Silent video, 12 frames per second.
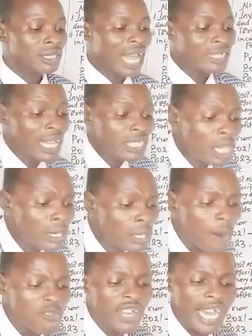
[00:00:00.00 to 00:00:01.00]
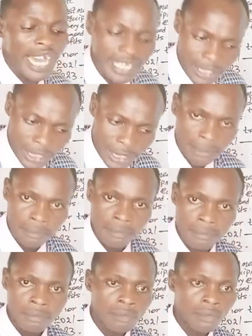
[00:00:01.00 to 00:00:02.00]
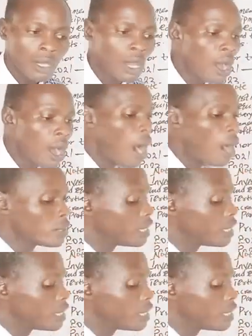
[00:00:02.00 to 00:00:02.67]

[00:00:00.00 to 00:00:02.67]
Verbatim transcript: taxation of gains on the